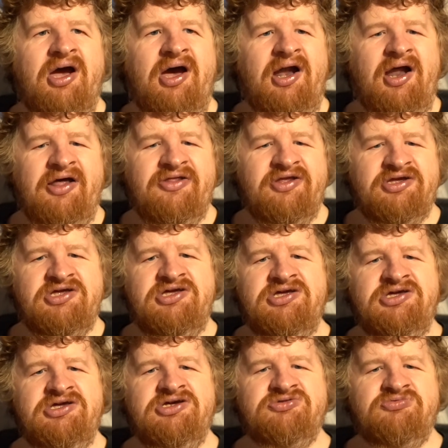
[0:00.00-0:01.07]
And I think
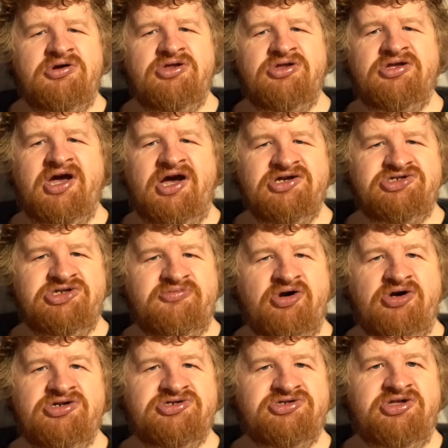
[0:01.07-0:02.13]
he is one of the guys, to be
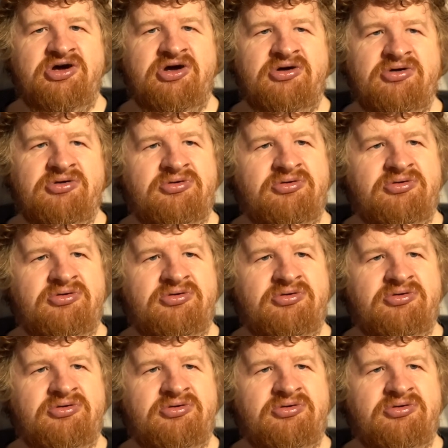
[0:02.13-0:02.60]
honest, that